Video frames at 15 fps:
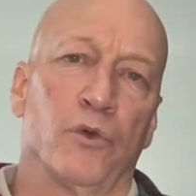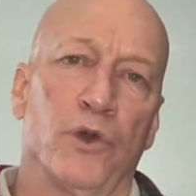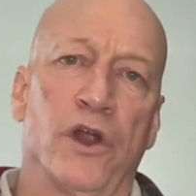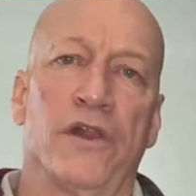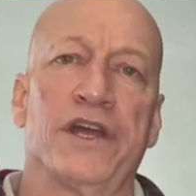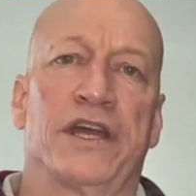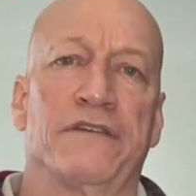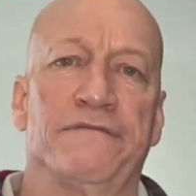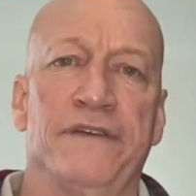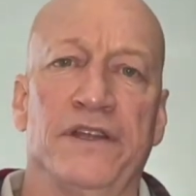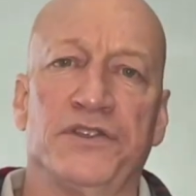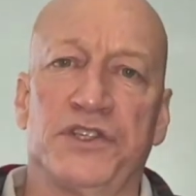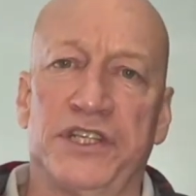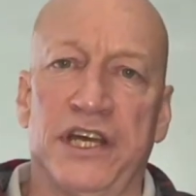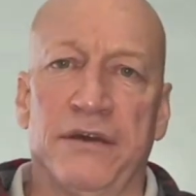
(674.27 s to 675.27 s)
really
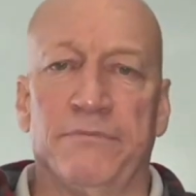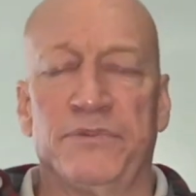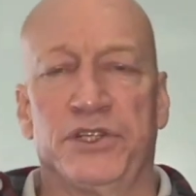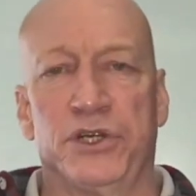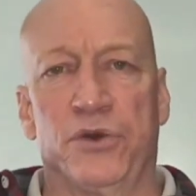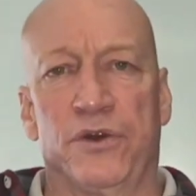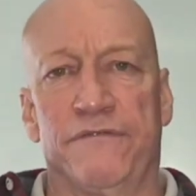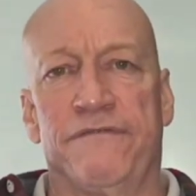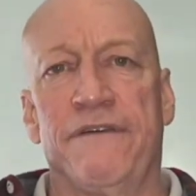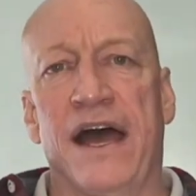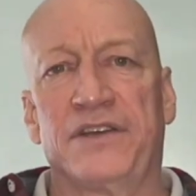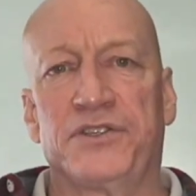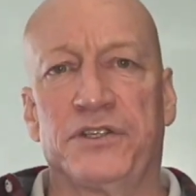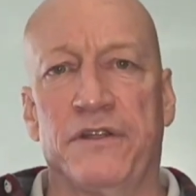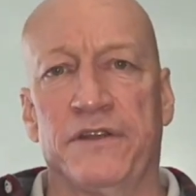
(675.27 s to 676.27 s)
convinced him to
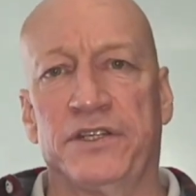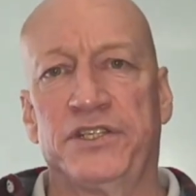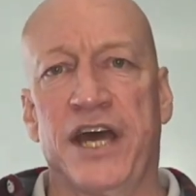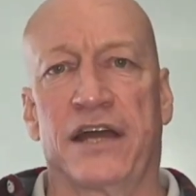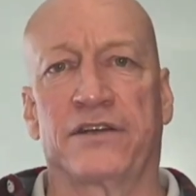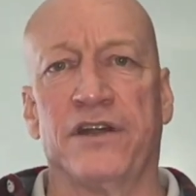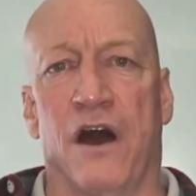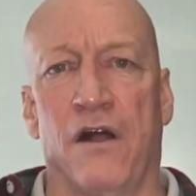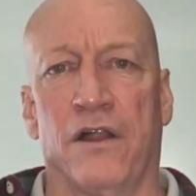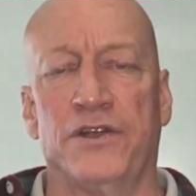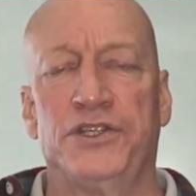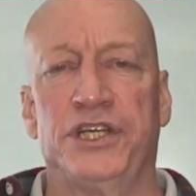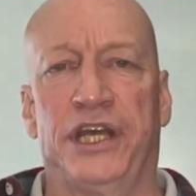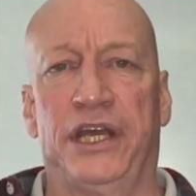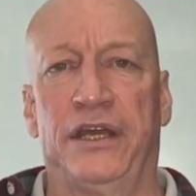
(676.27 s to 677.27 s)
invest in the
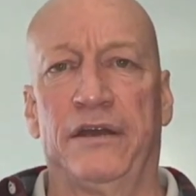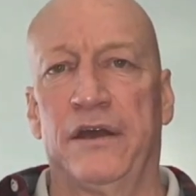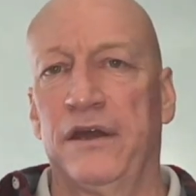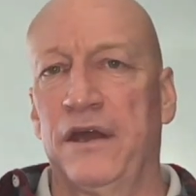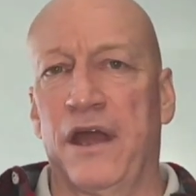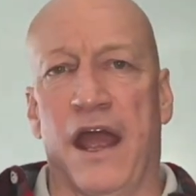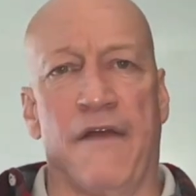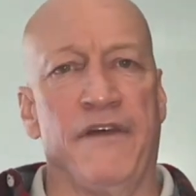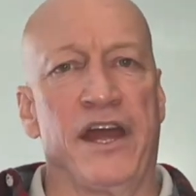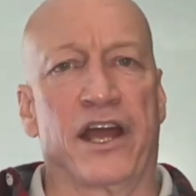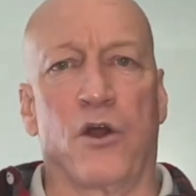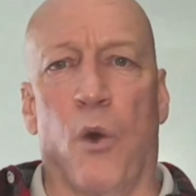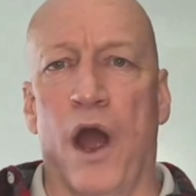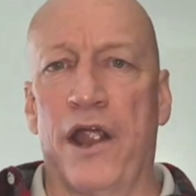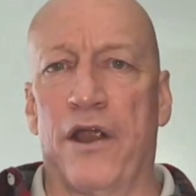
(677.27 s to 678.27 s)
technology, and they
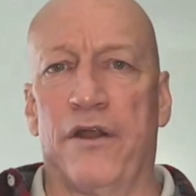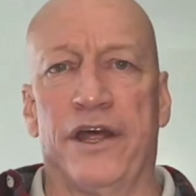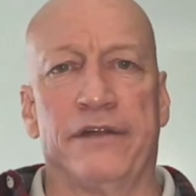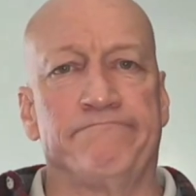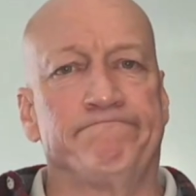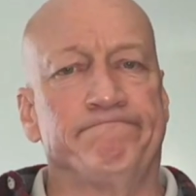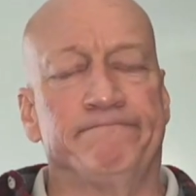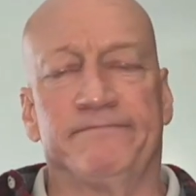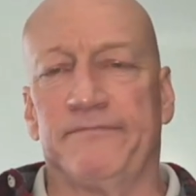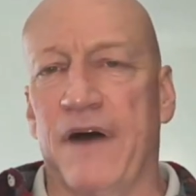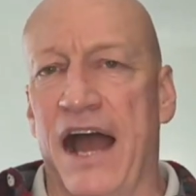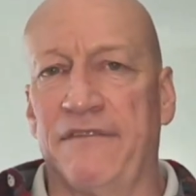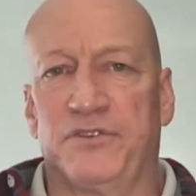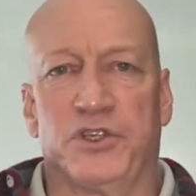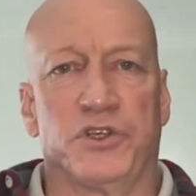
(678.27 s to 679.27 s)
acquired it
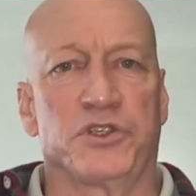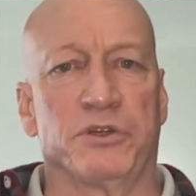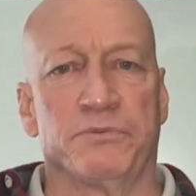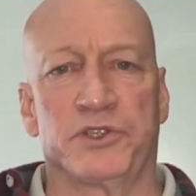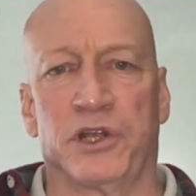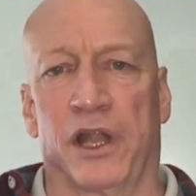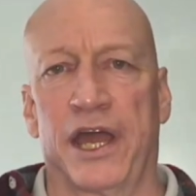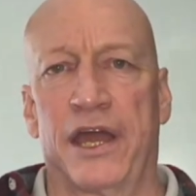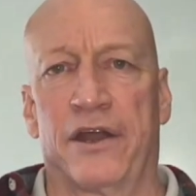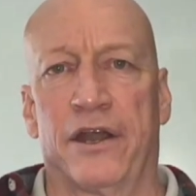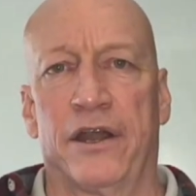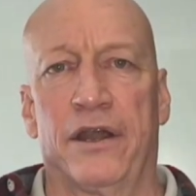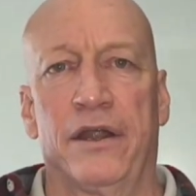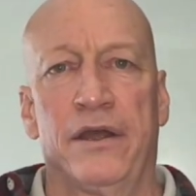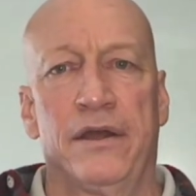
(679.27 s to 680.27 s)
5 systems
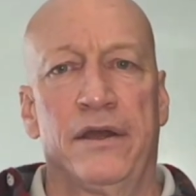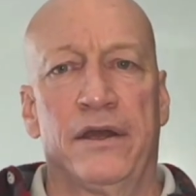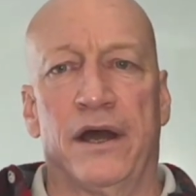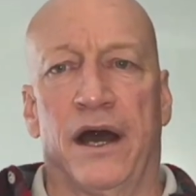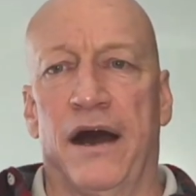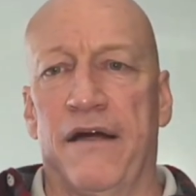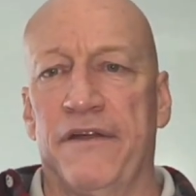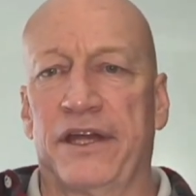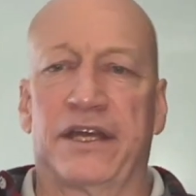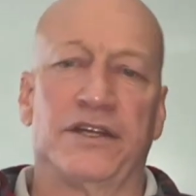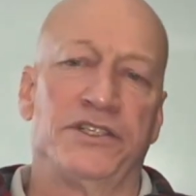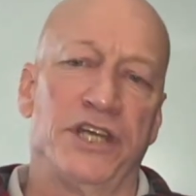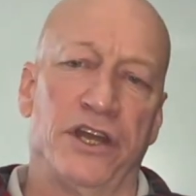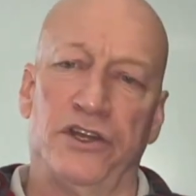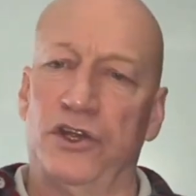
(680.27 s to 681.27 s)
later. They
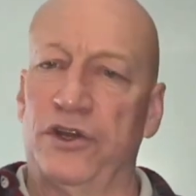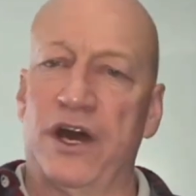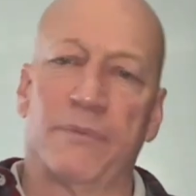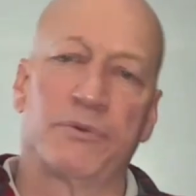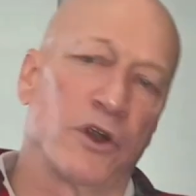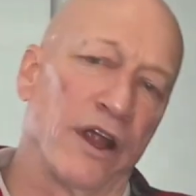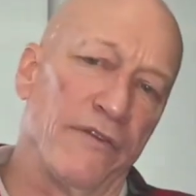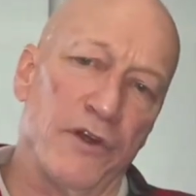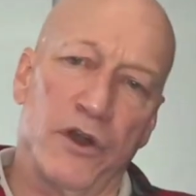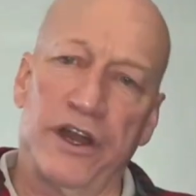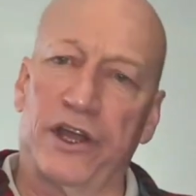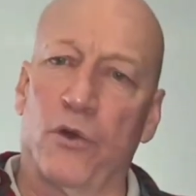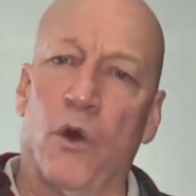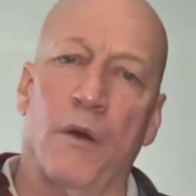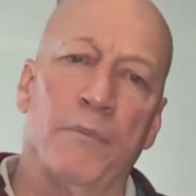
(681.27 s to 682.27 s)
continued to upgrade
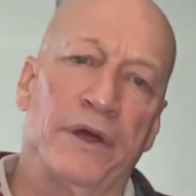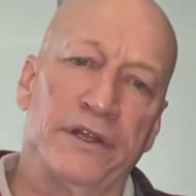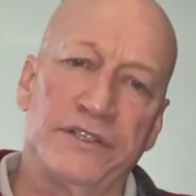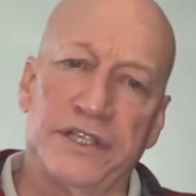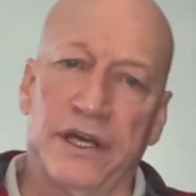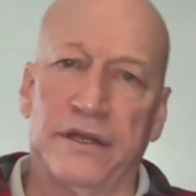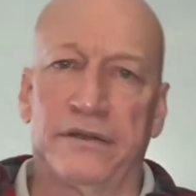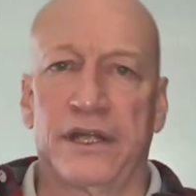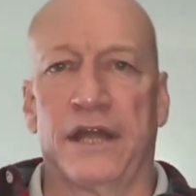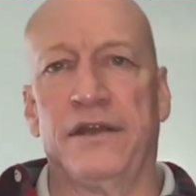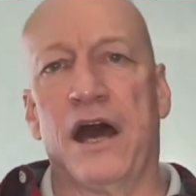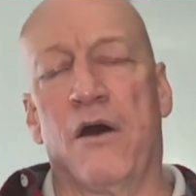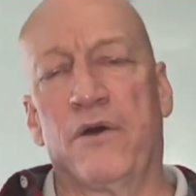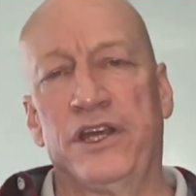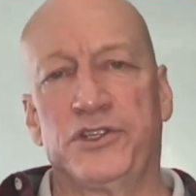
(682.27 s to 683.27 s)
their equipment, and
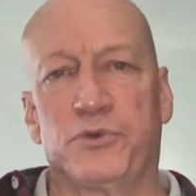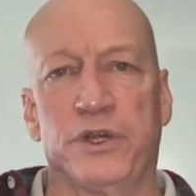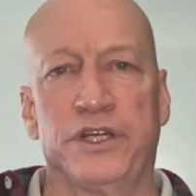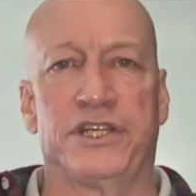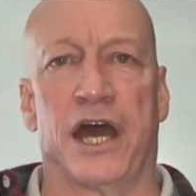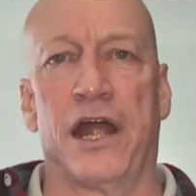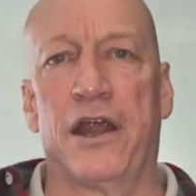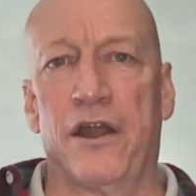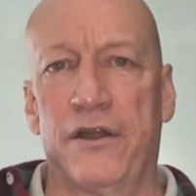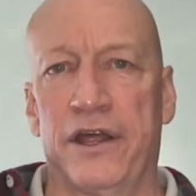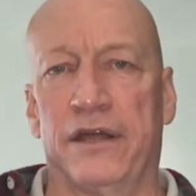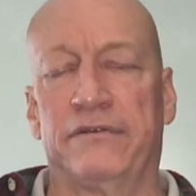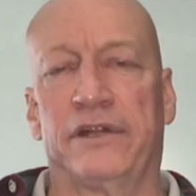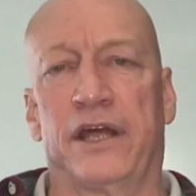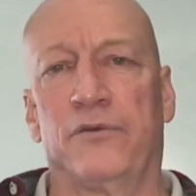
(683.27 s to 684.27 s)
now he's
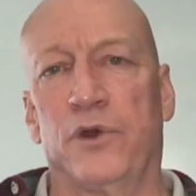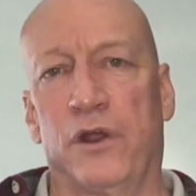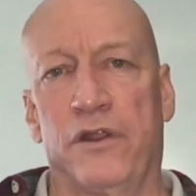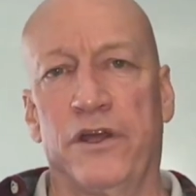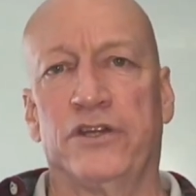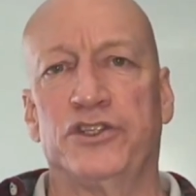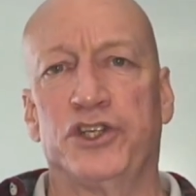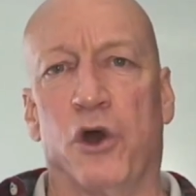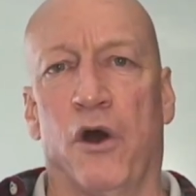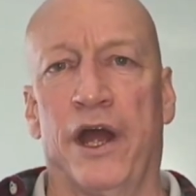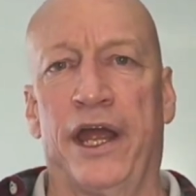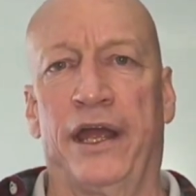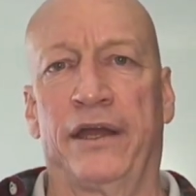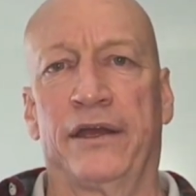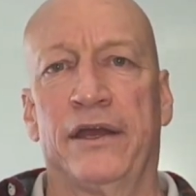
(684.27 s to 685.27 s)
retired and really
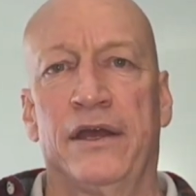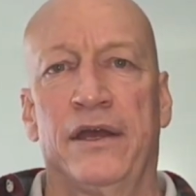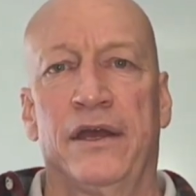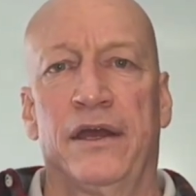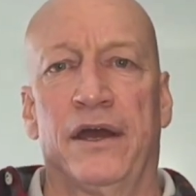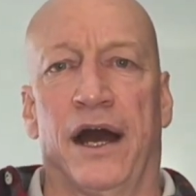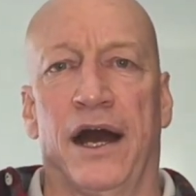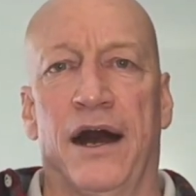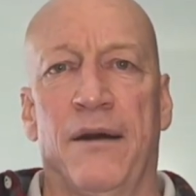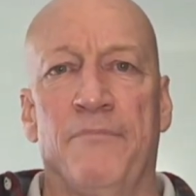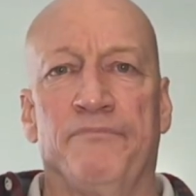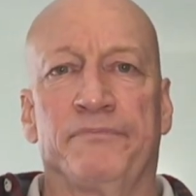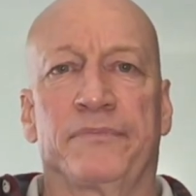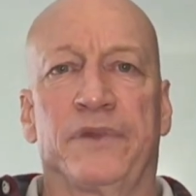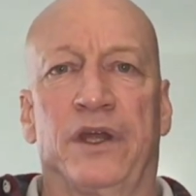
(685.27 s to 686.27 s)
enjoying
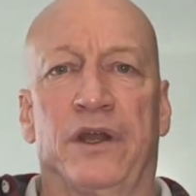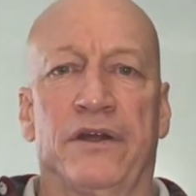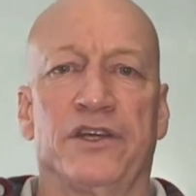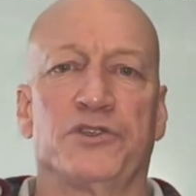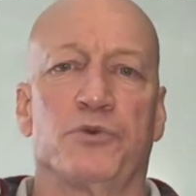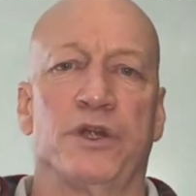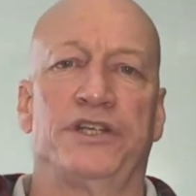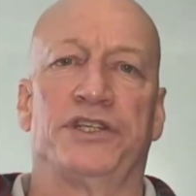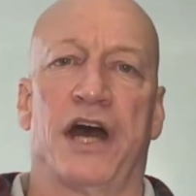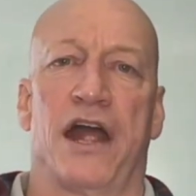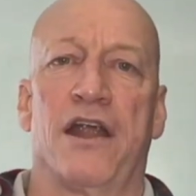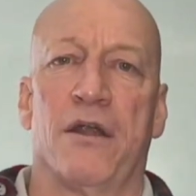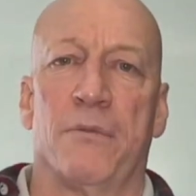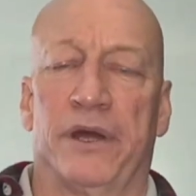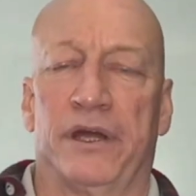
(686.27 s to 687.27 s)
his
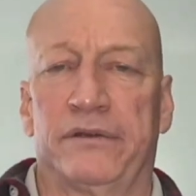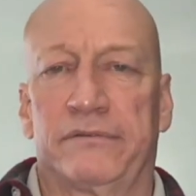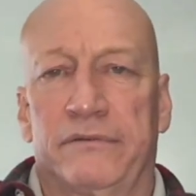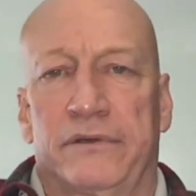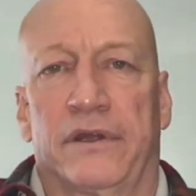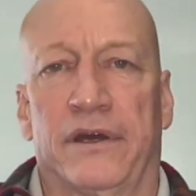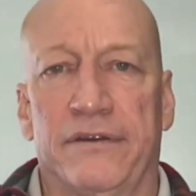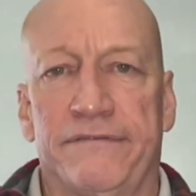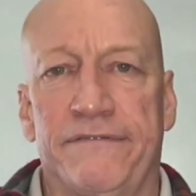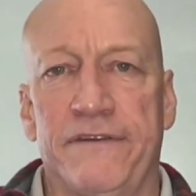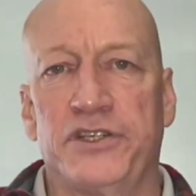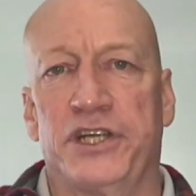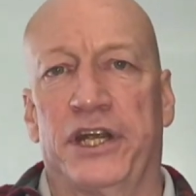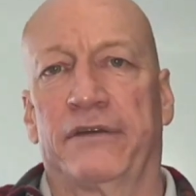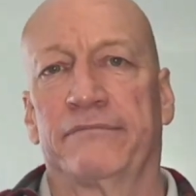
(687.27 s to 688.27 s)
retirement
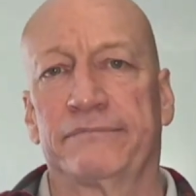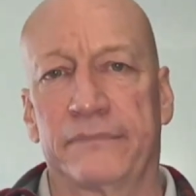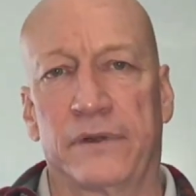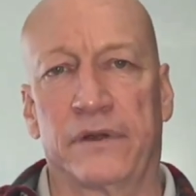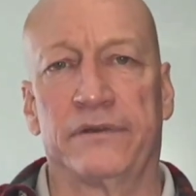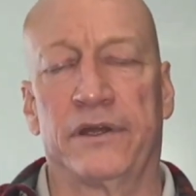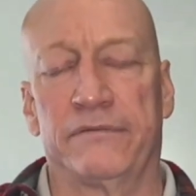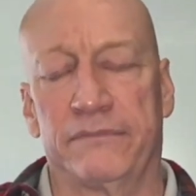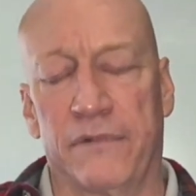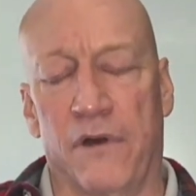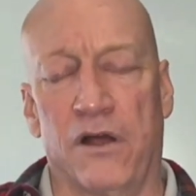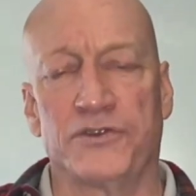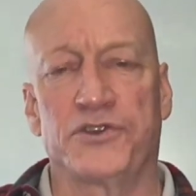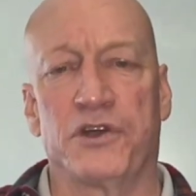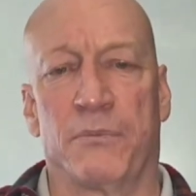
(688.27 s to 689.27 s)
fishing
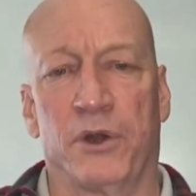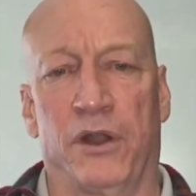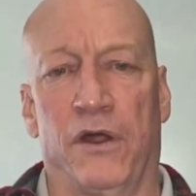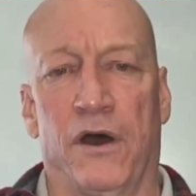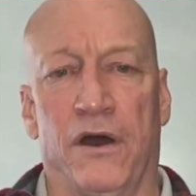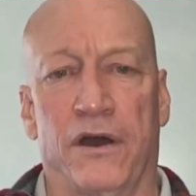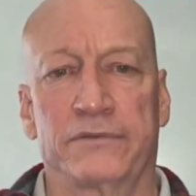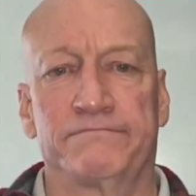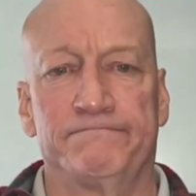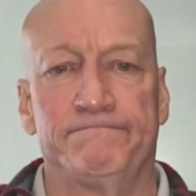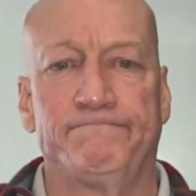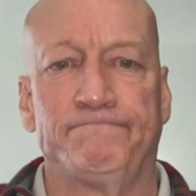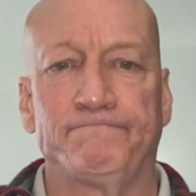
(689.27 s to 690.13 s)
all summer long.